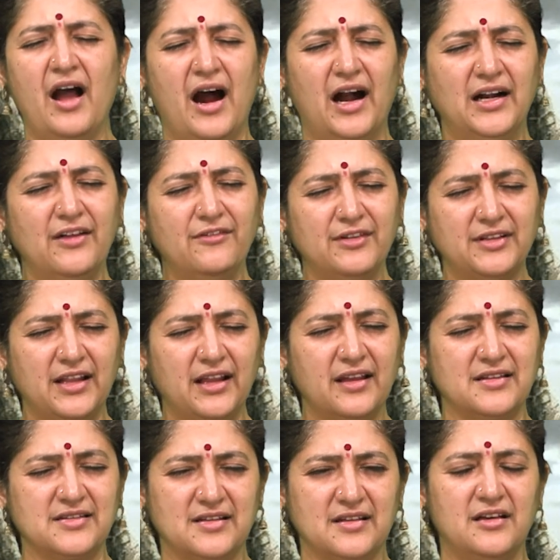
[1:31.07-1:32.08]
and everything
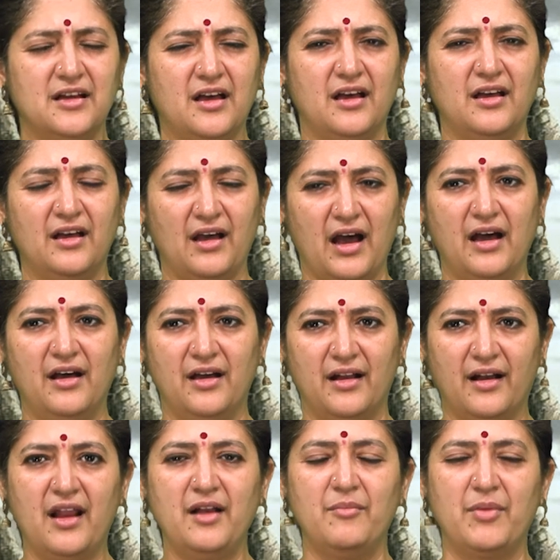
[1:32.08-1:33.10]
is uh, uh,
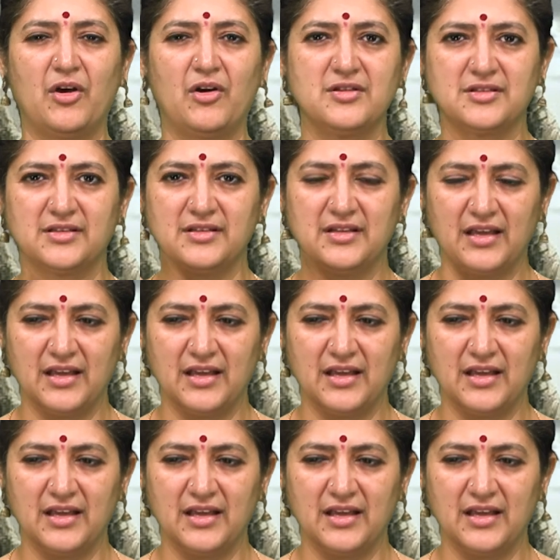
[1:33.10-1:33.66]
run because